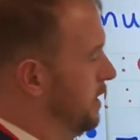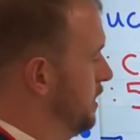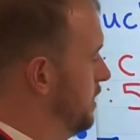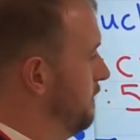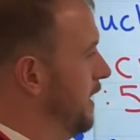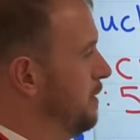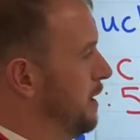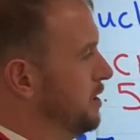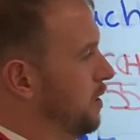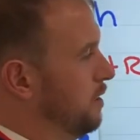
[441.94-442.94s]
divided by
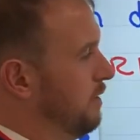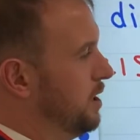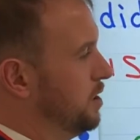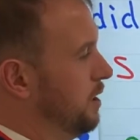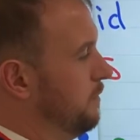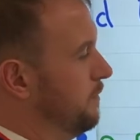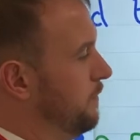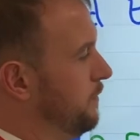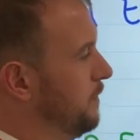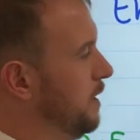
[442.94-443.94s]
total ratio,
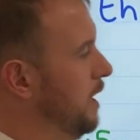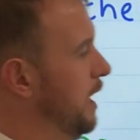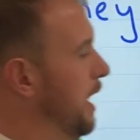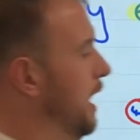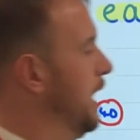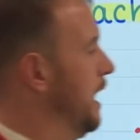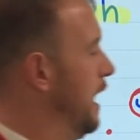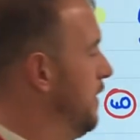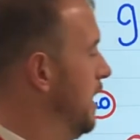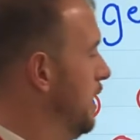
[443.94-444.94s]

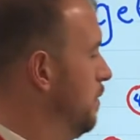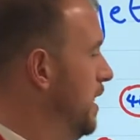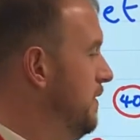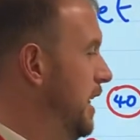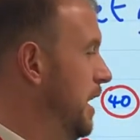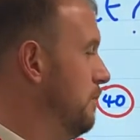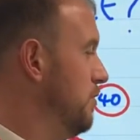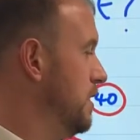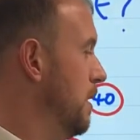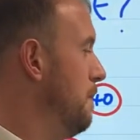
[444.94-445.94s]
and then whatever that number
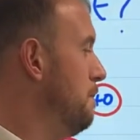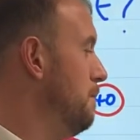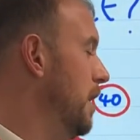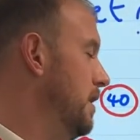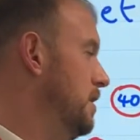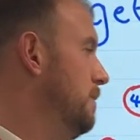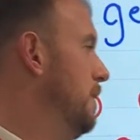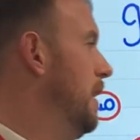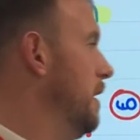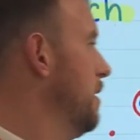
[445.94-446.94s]
is,
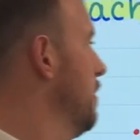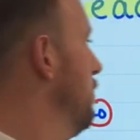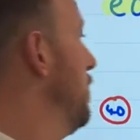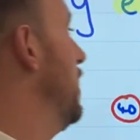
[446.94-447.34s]
multiply by